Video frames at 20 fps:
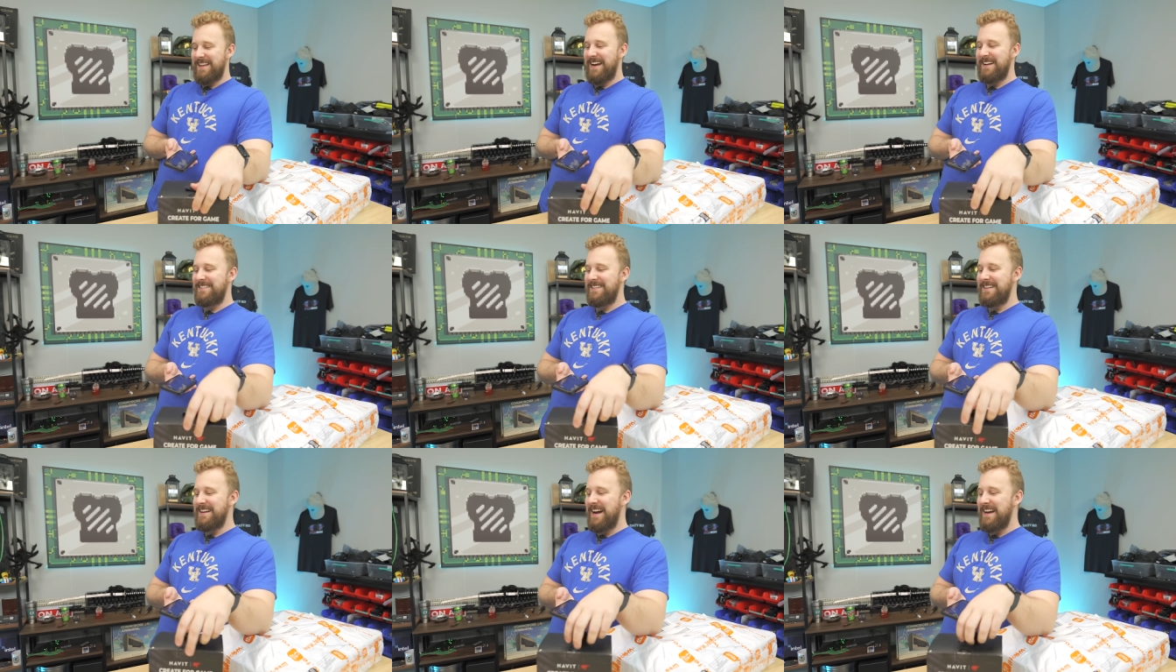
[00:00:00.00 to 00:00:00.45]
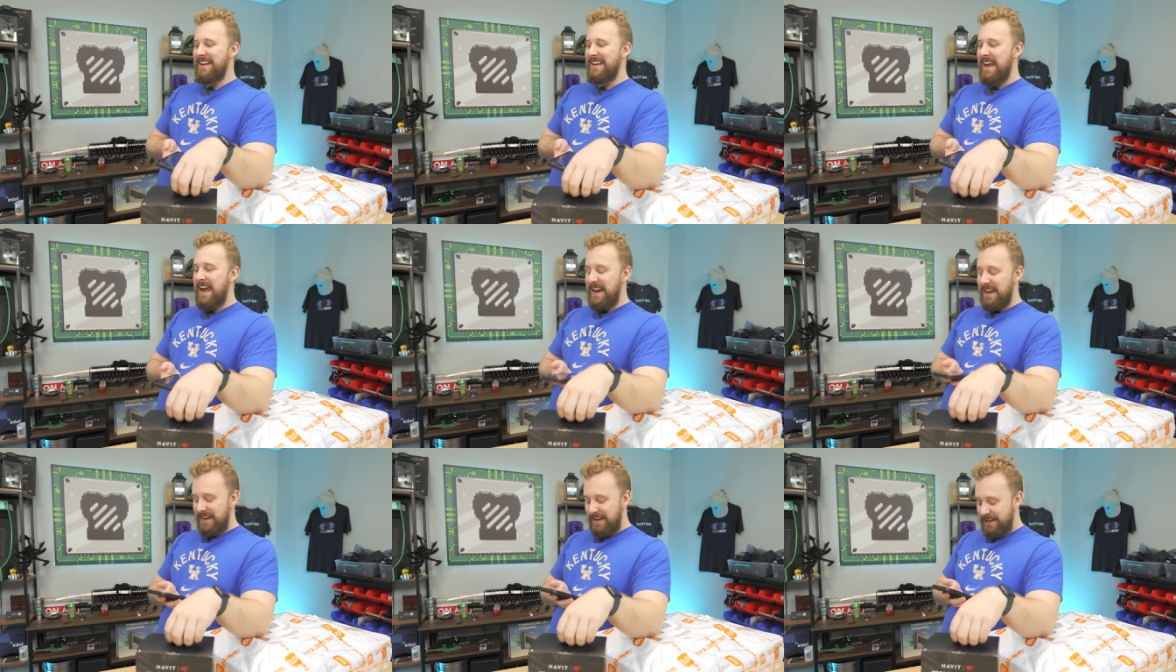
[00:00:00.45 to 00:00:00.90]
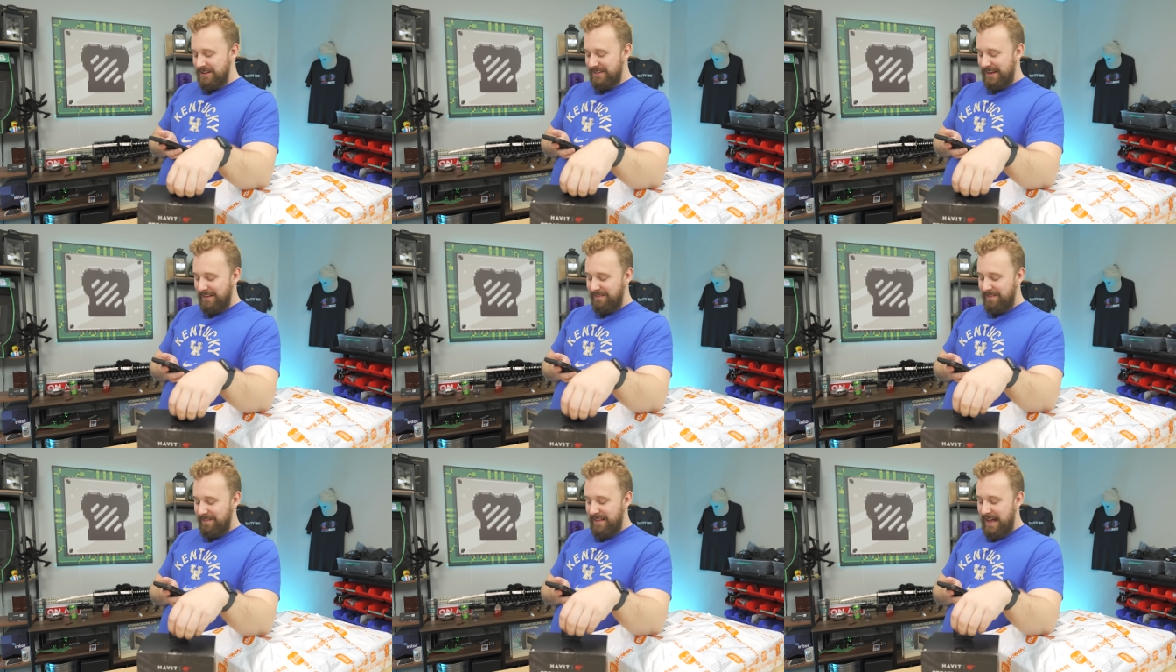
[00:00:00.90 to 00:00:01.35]
1998, it is
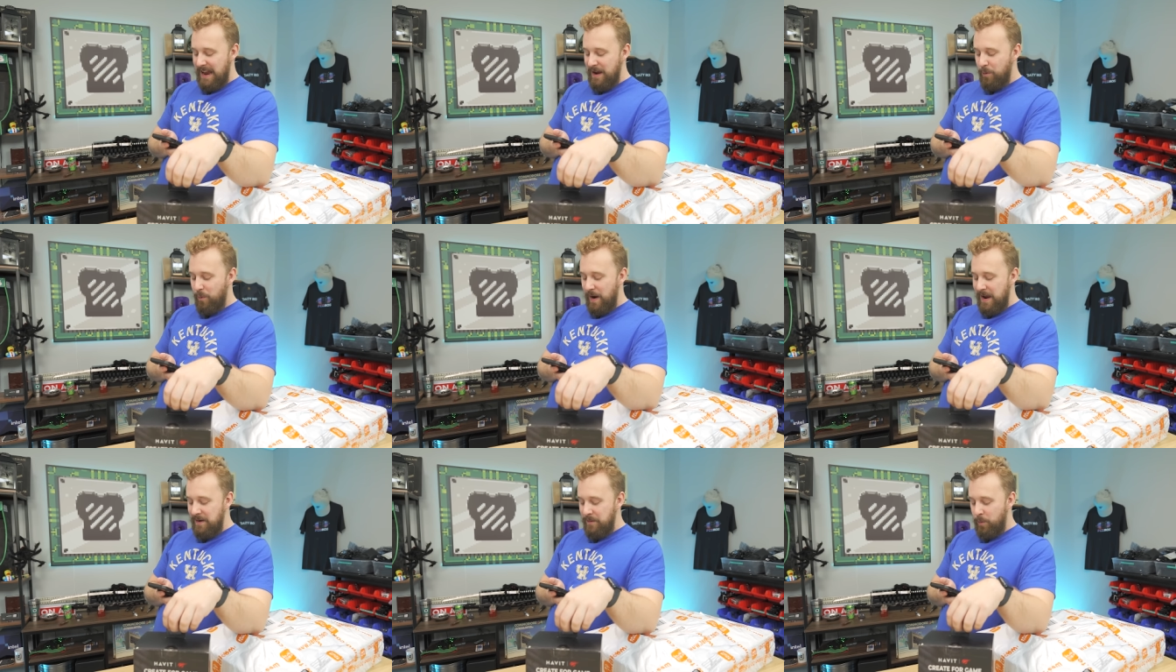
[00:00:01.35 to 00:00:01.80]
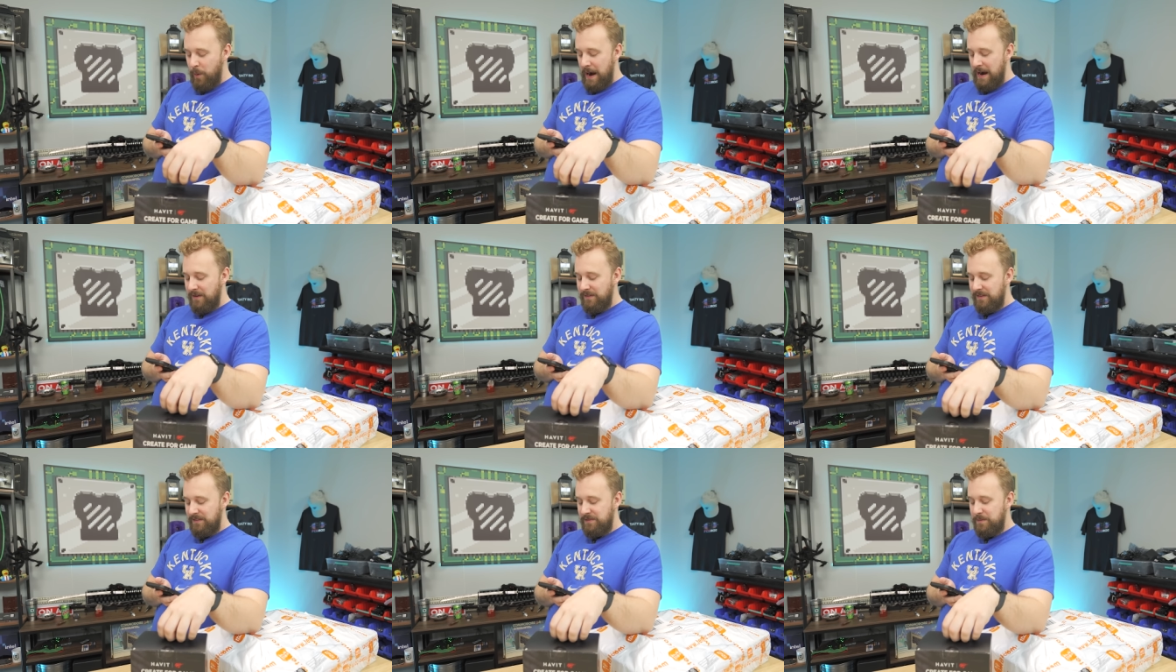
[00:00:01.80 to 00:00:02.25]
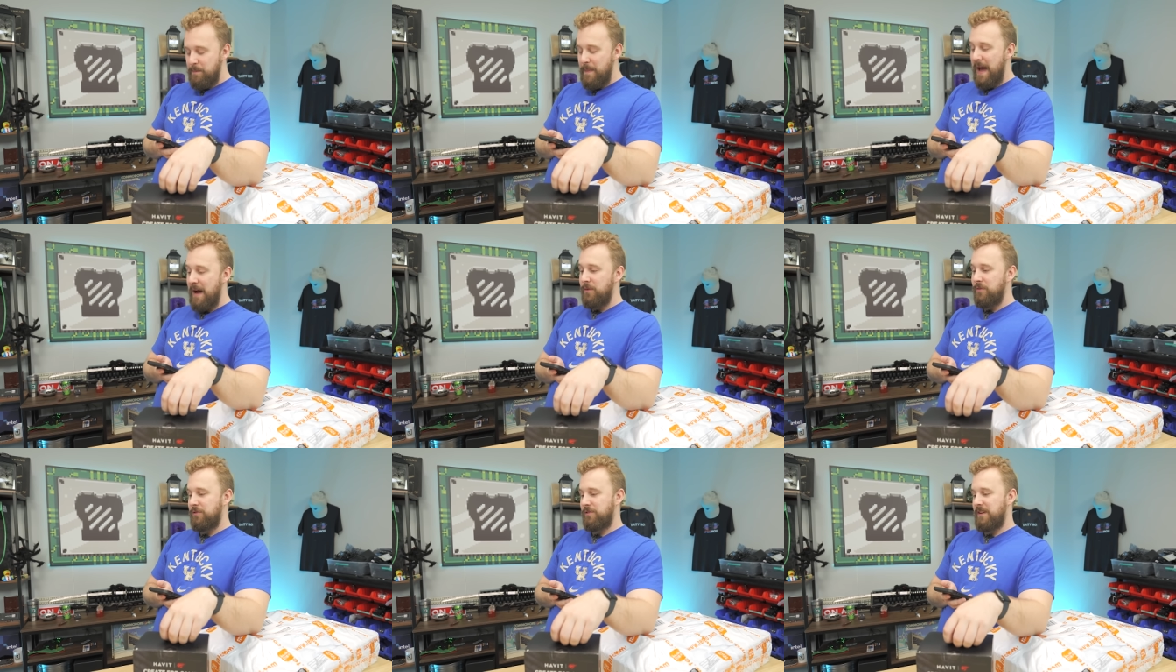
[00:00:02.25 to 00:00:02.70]
a lightweight wireless
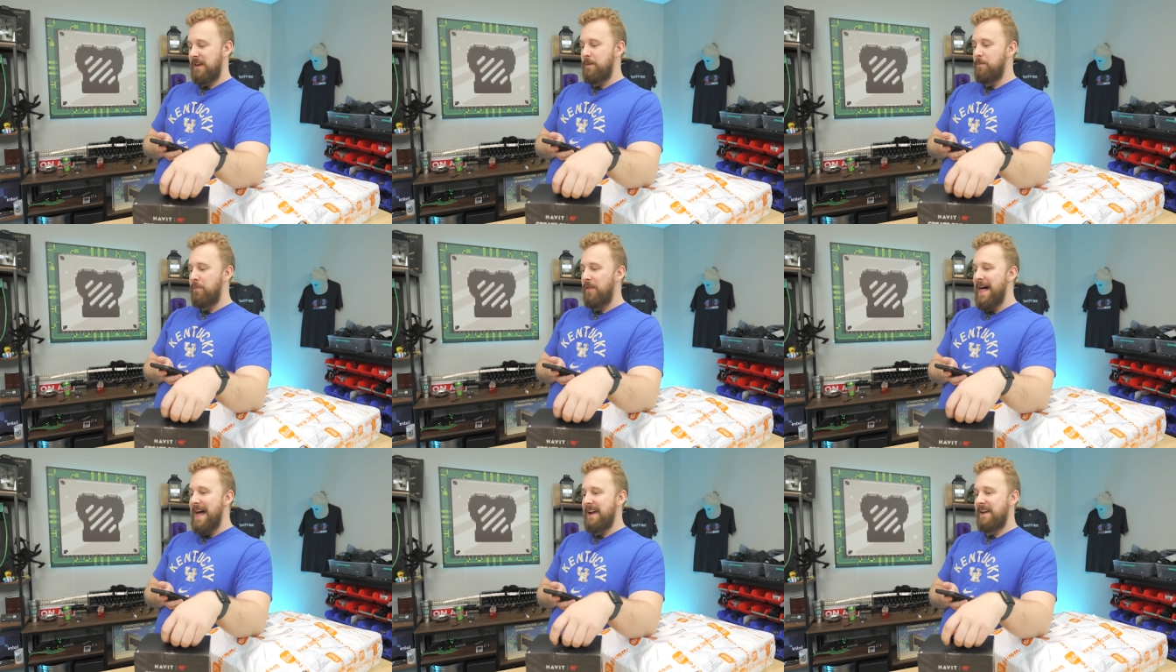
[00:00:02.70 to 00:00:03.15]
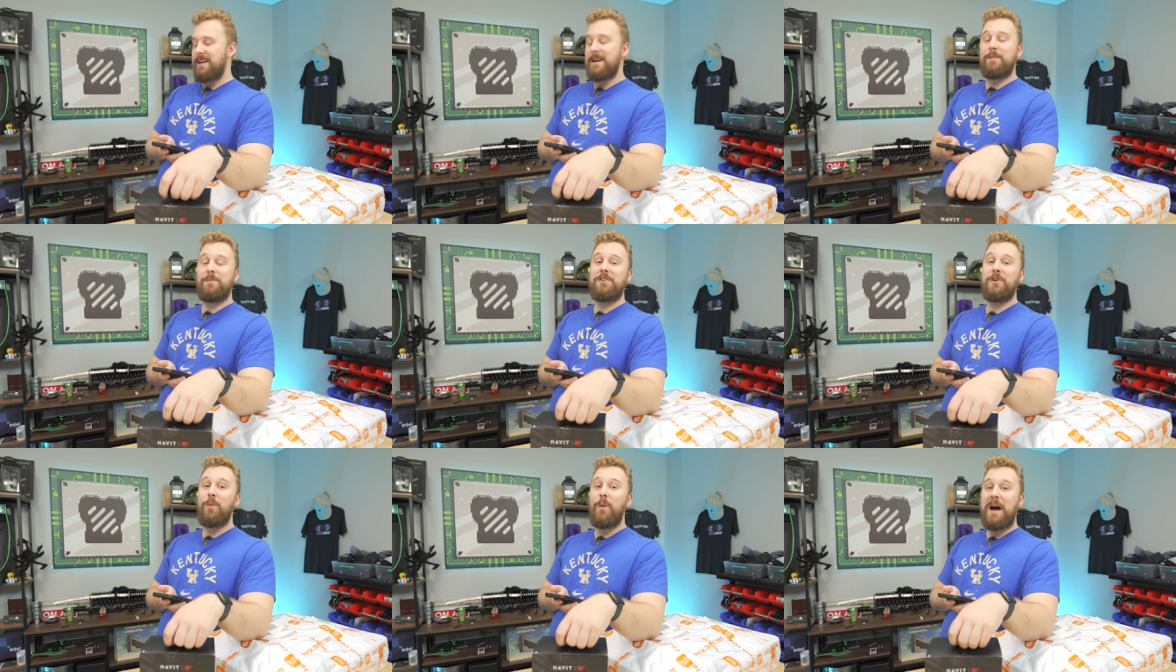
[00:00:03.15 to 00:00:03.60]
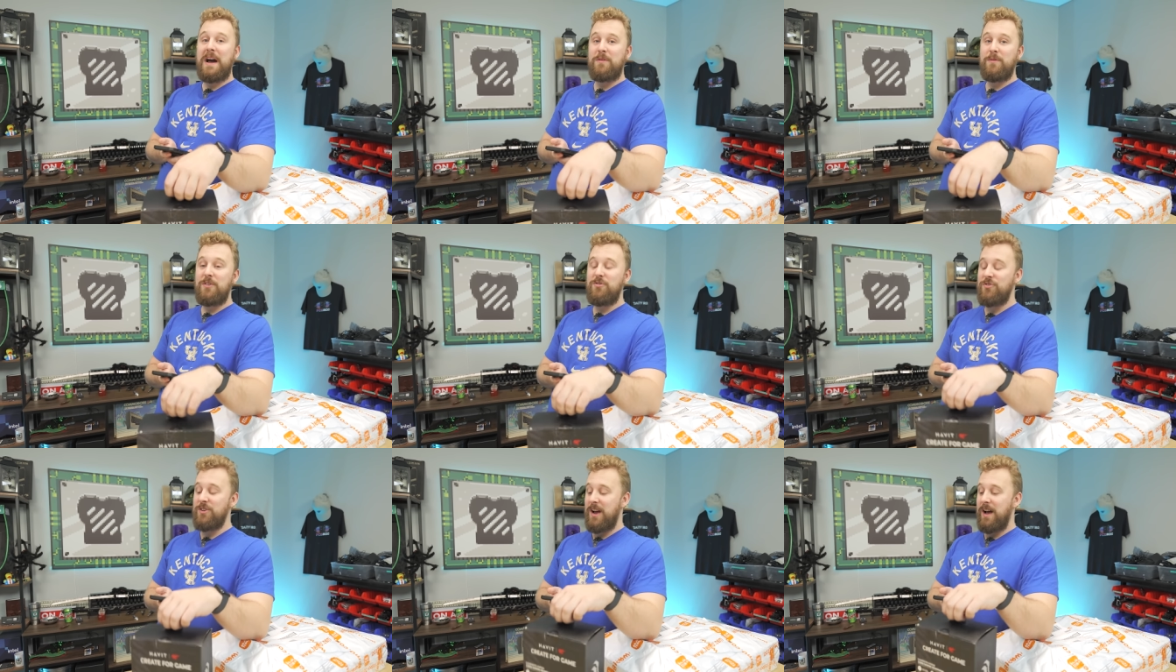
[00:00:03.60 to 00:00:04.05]
mouse in black. It comes in a wide
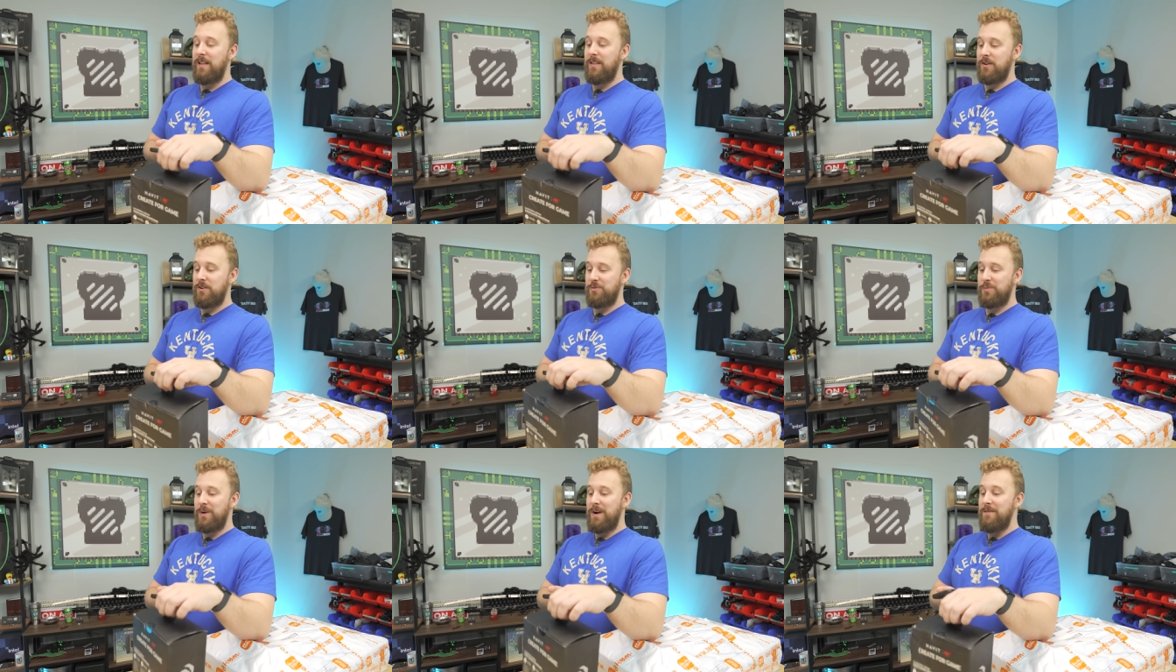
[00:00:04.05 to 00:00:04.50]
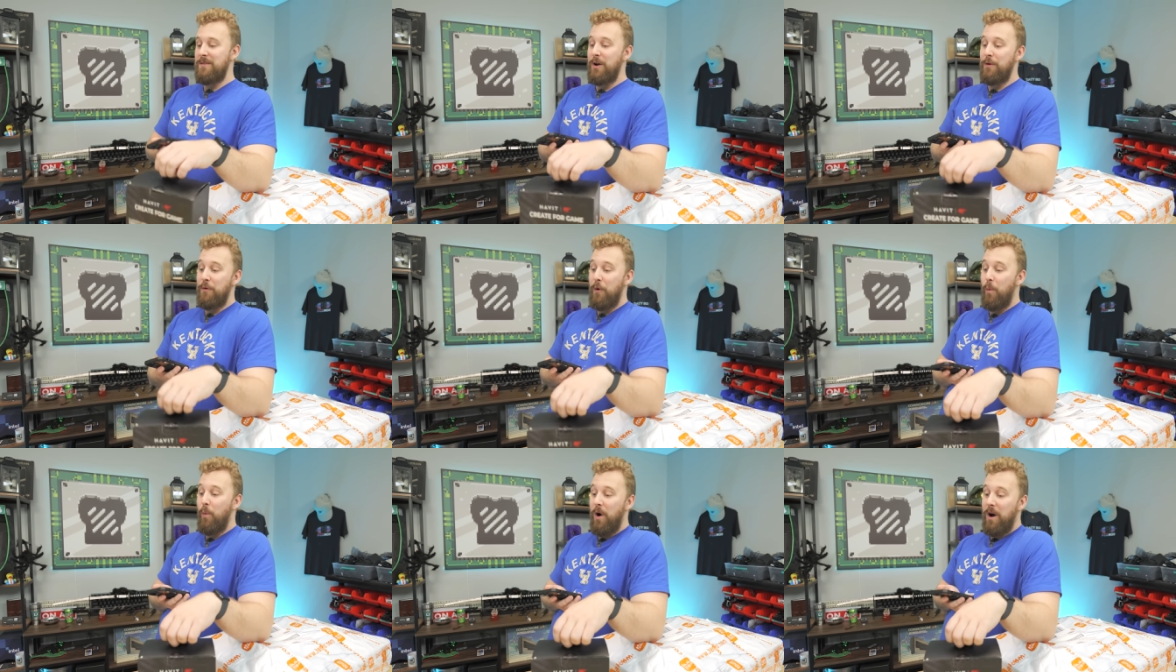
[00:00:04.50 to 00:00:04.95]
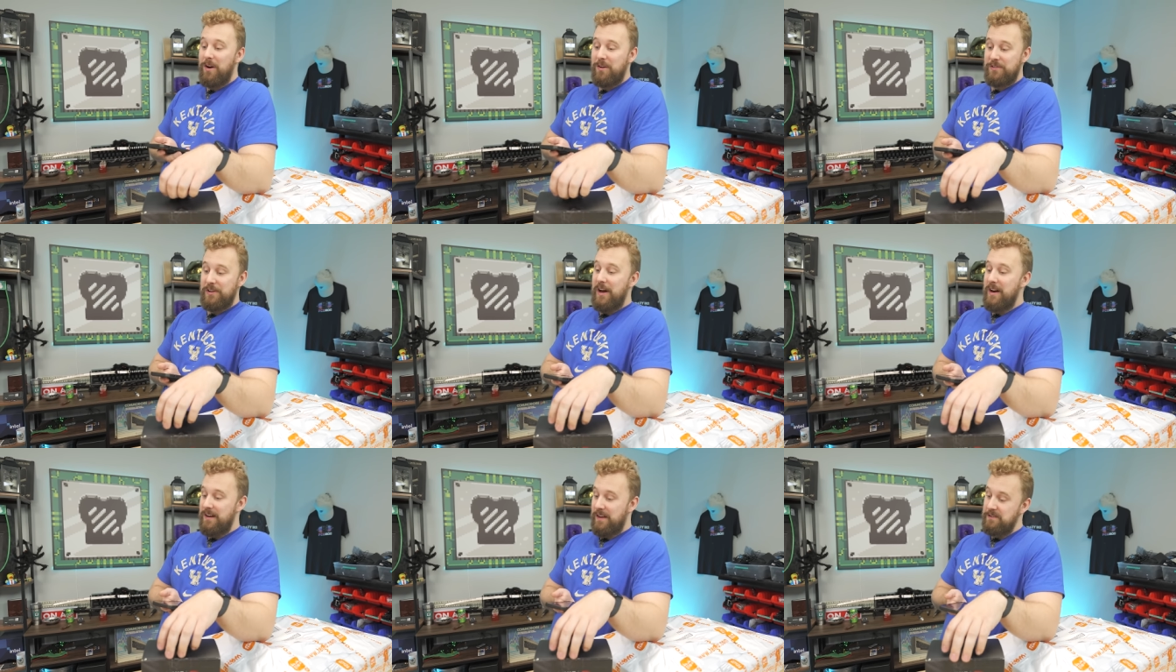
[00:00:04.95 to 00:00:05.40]
range of colors. We don't even know if it
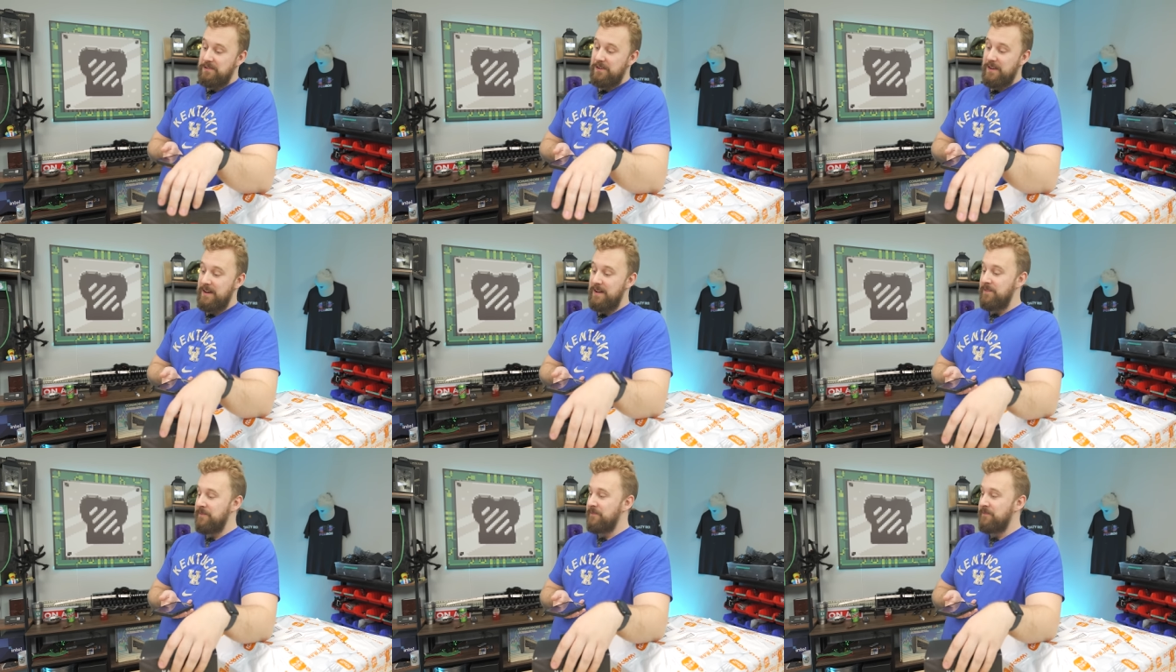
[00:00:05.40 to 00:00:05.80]
works, honestly.